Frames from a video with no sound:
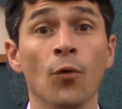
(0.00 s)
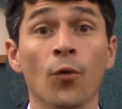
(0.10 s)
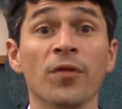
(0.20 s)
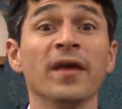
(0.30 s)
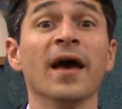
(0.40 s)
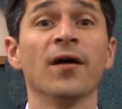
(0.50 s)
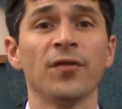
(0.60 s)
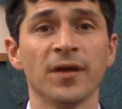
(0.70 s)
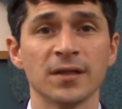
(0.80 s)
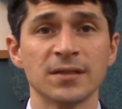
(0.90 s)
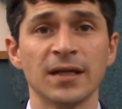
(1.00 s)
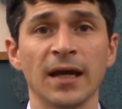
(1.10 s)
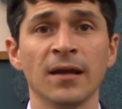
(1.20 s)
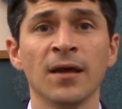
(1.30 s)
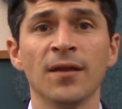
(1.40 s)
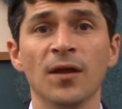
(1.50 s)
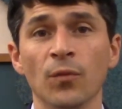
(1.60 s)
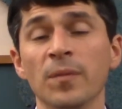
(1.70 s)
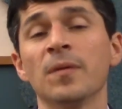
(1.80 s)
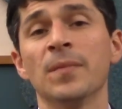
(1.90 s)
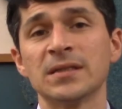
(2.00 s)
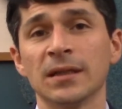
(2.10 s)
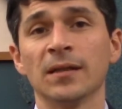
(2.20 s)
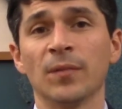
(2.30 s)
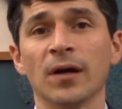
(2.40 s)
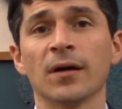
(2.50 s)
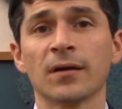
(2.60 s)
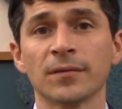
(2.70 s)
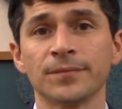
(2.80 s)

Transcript: or the healthiest state, then we'll be missing the mark.